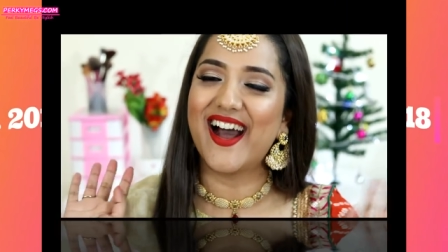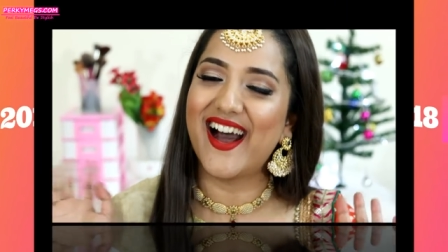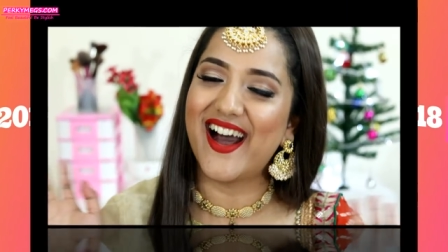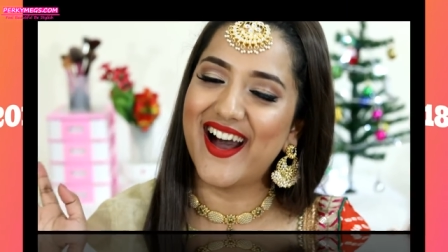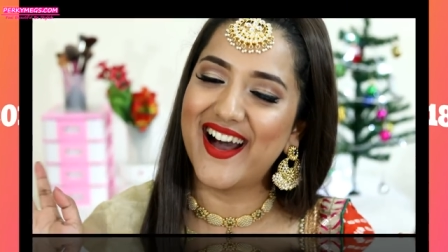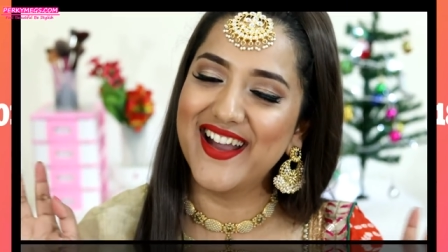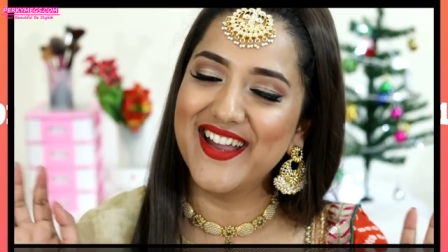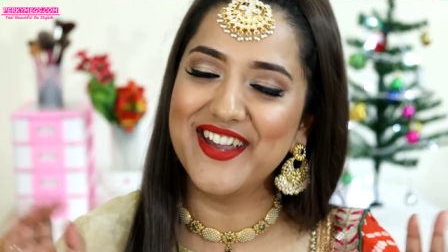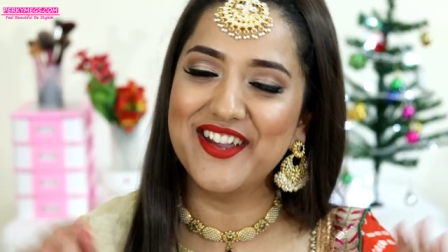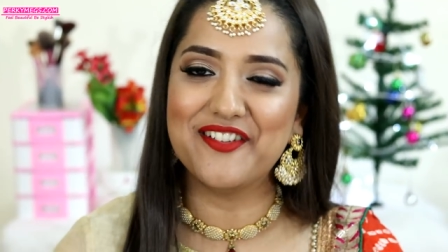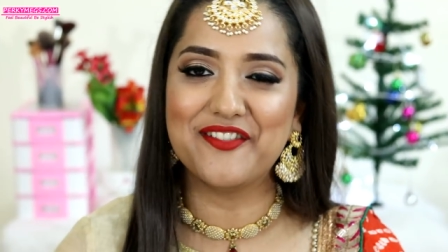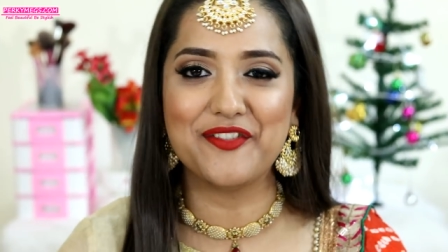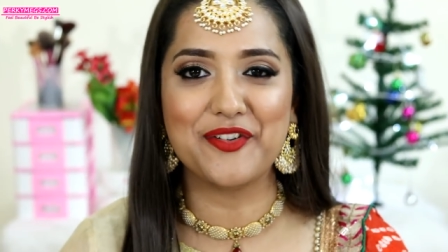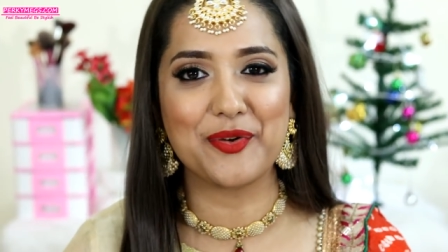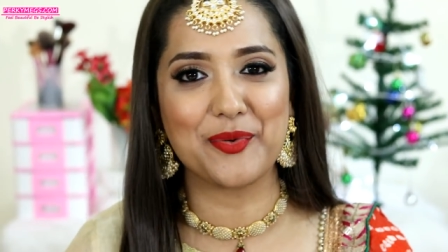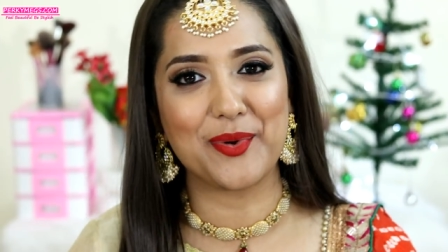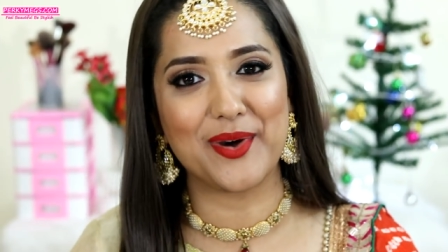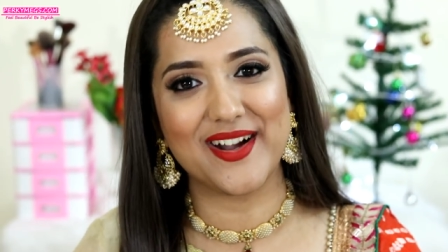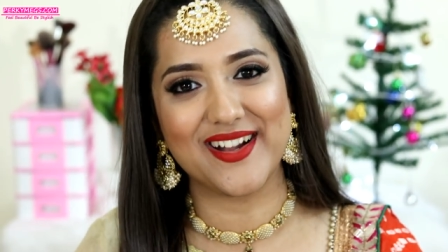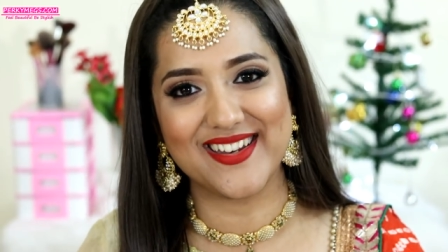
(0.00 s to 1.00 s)
Hi
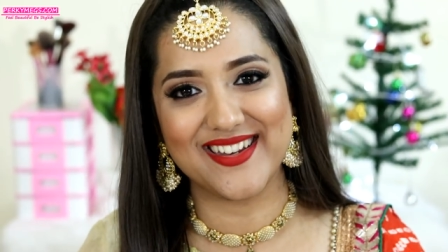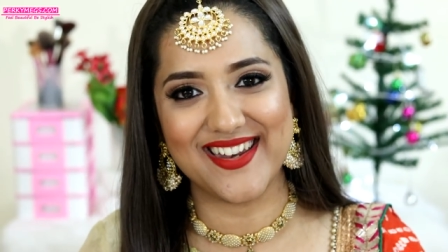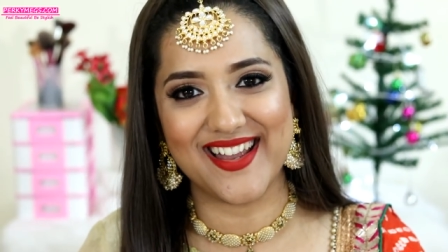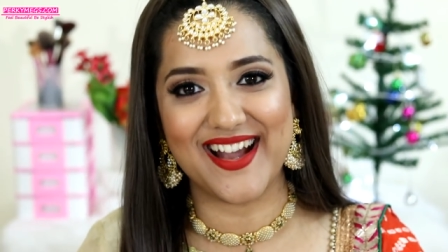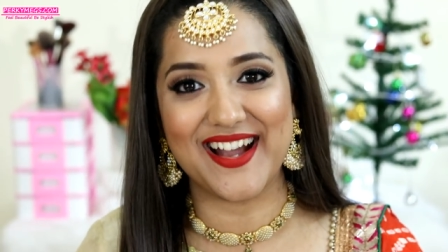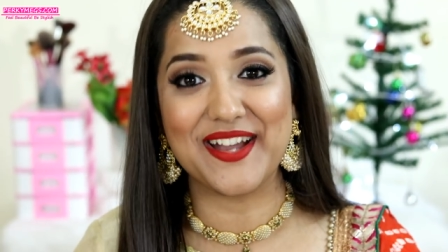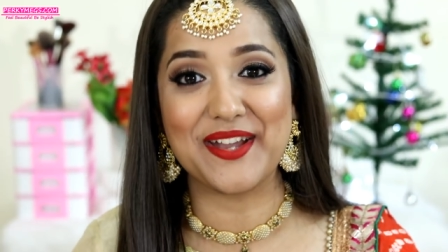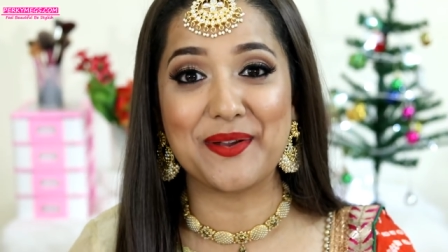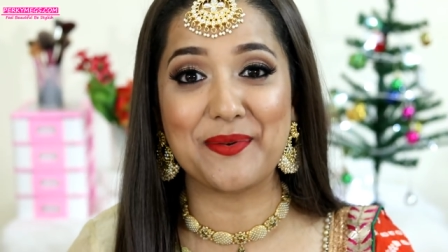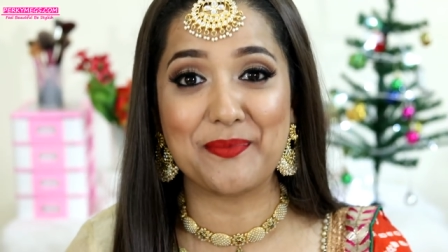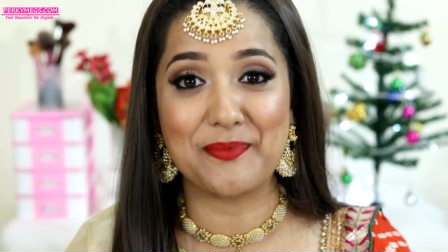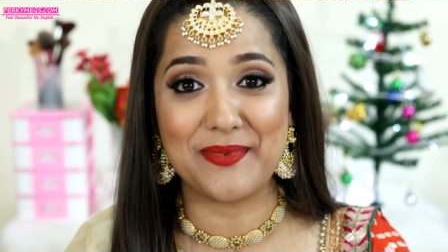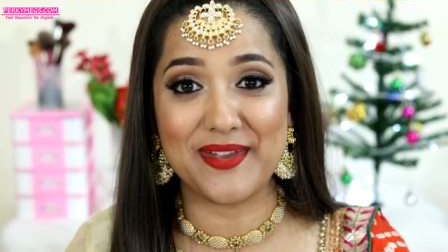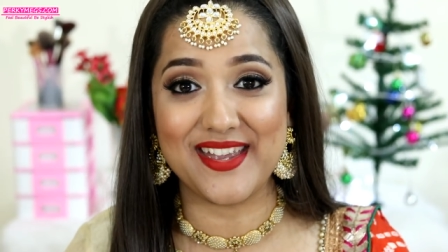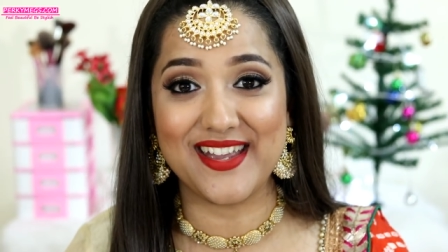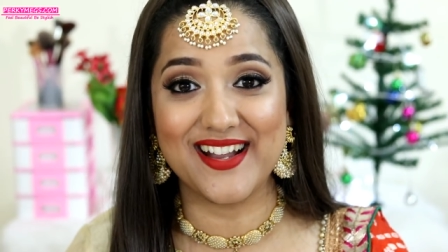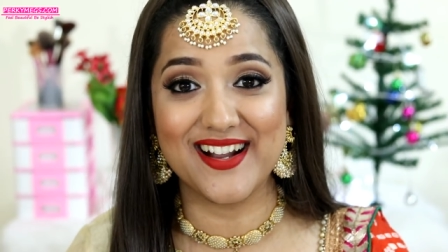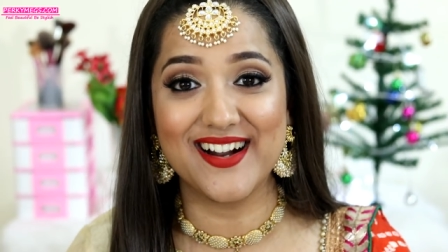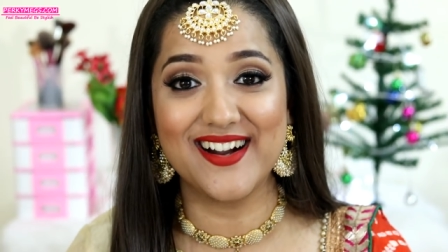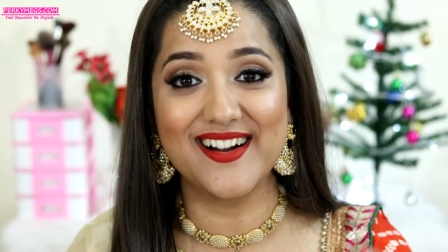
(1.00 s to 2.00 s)
everyone, I am
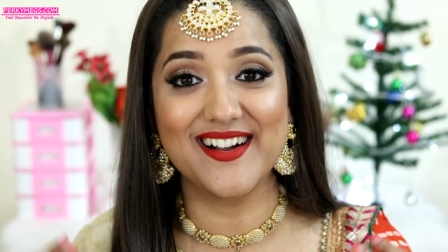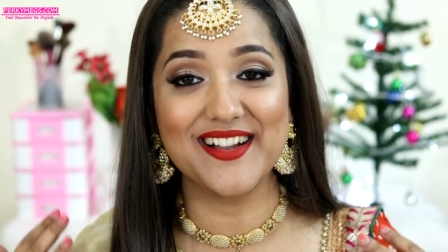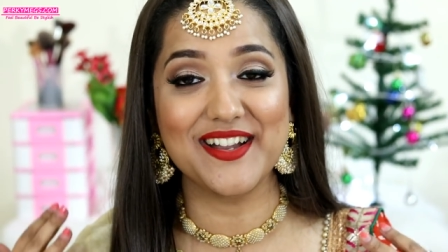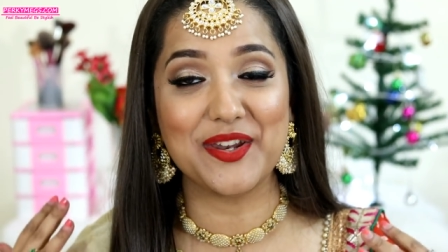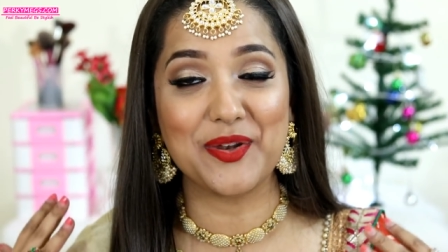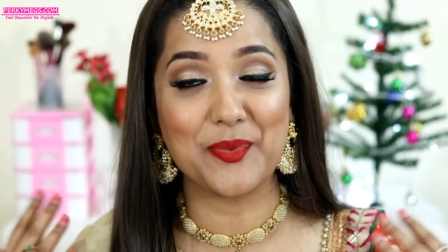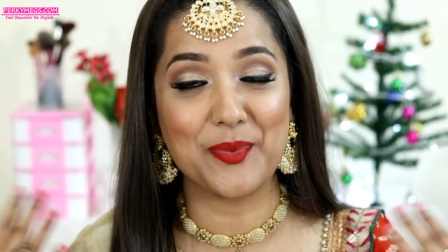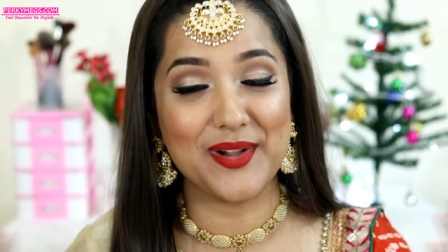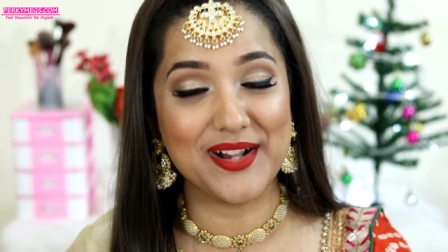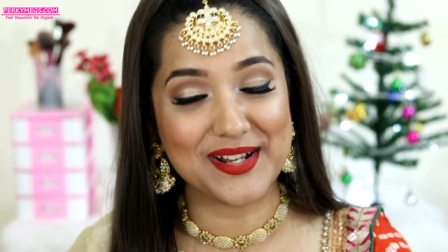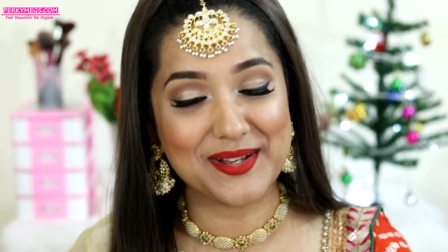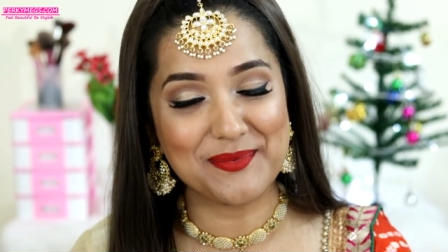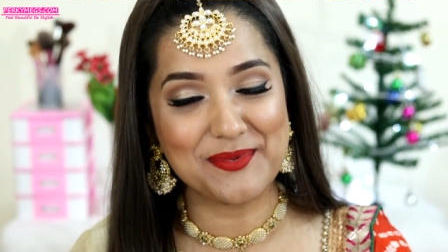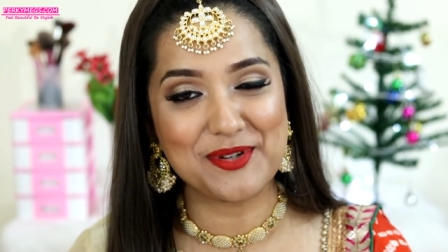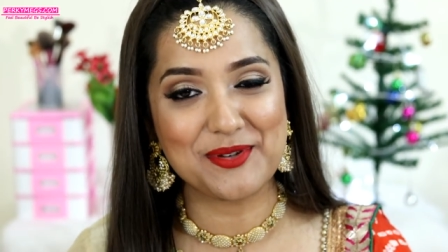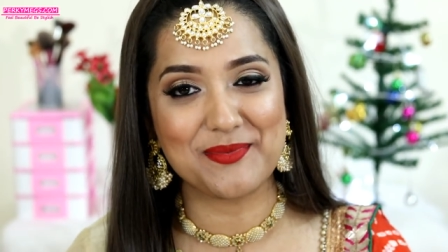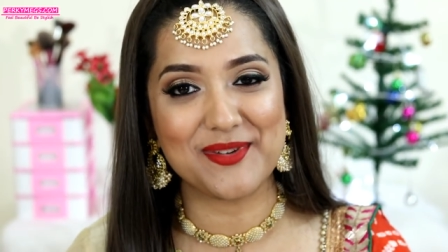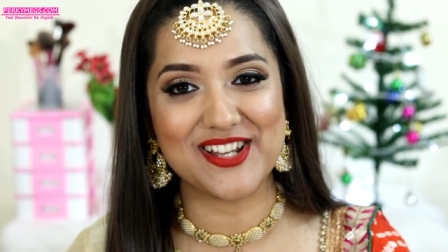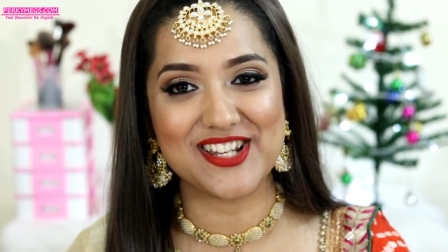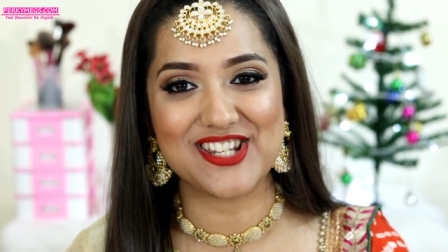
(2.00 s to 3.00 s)
Megha and welcome
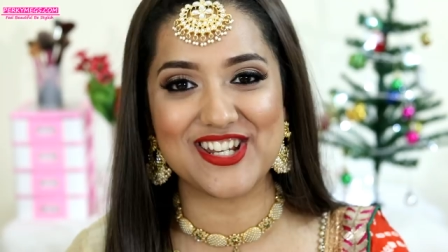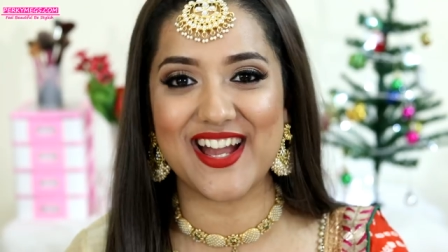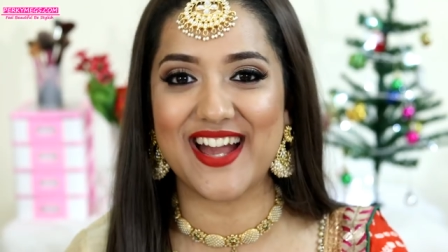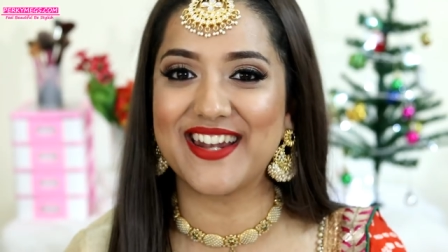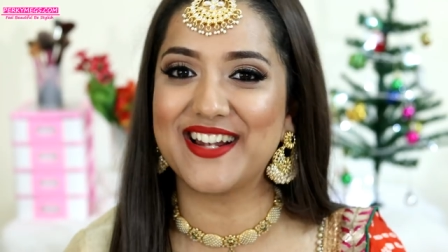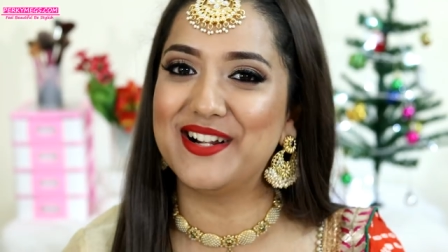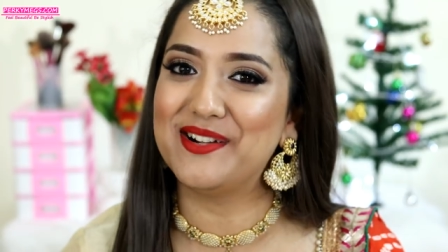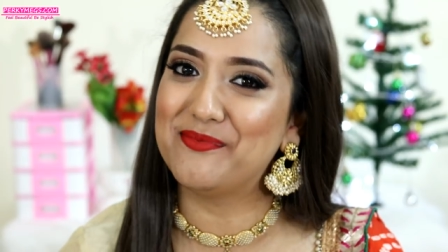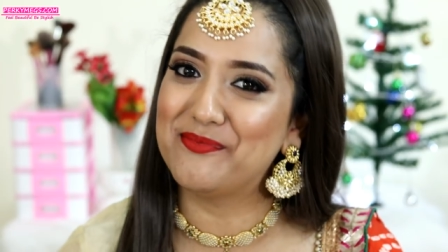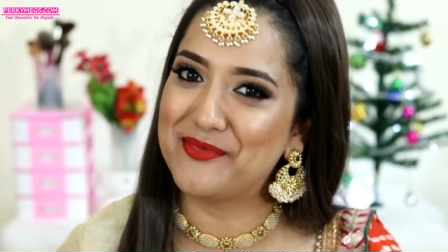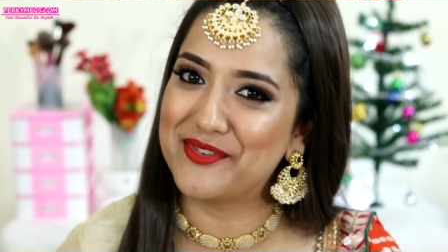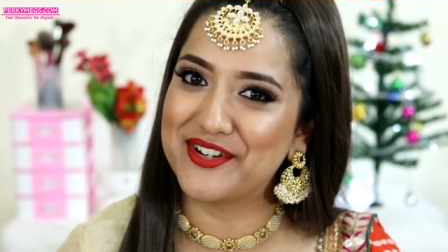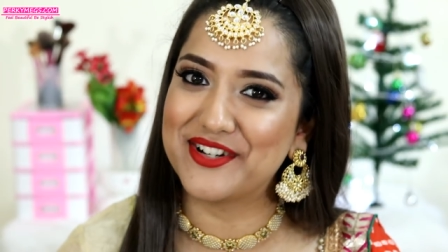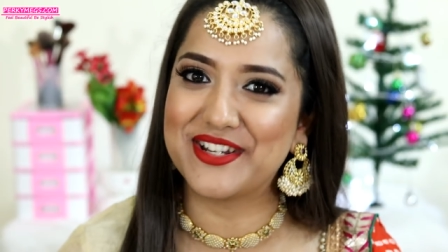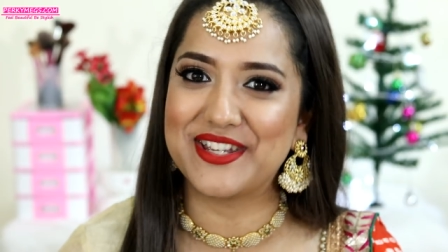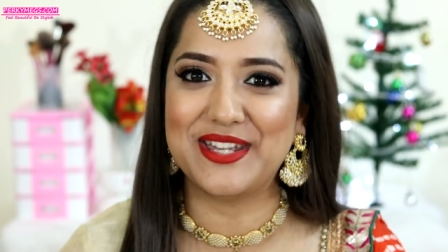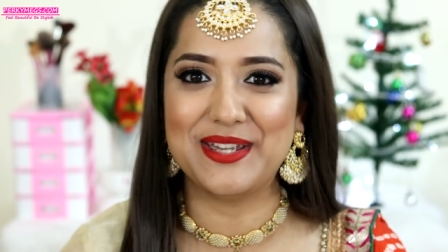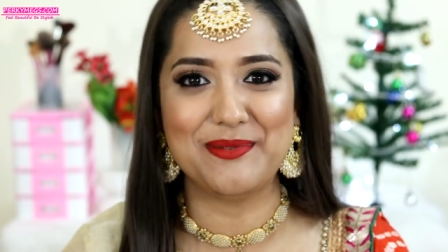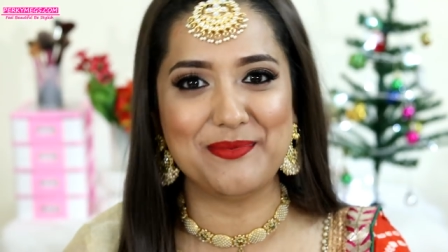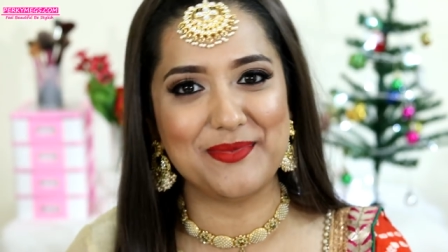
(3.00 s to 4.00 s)
to my channel
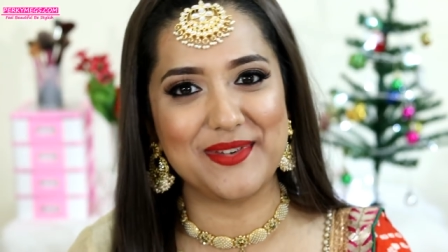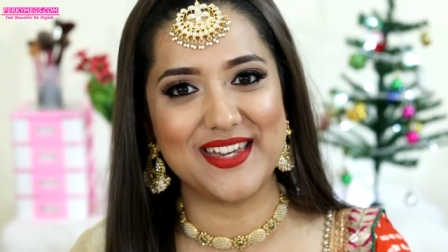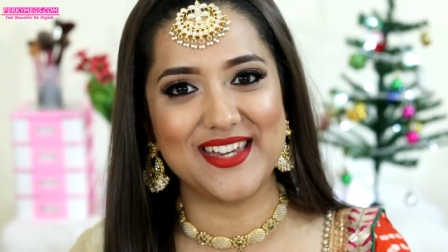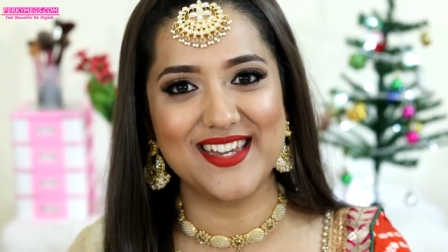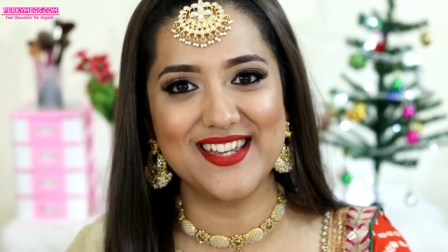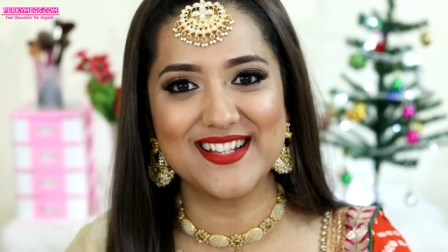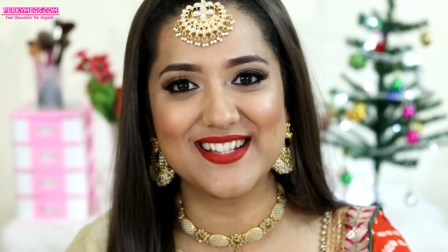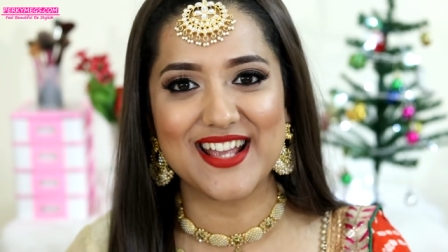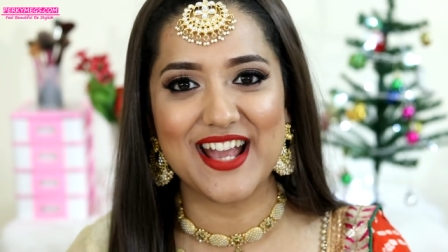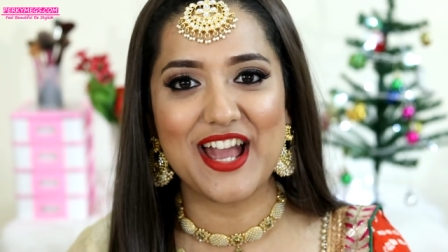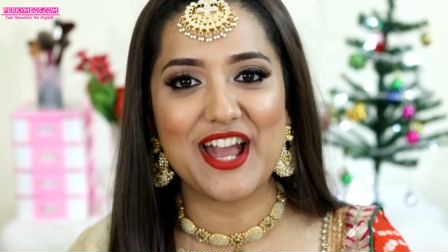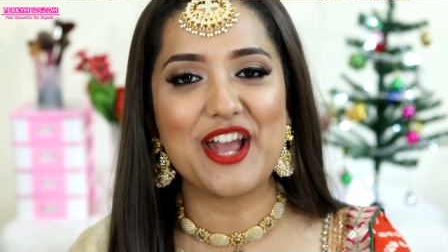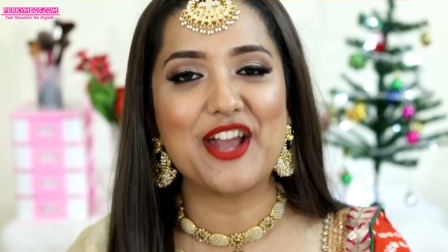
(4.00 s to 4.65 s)
Perkymegs.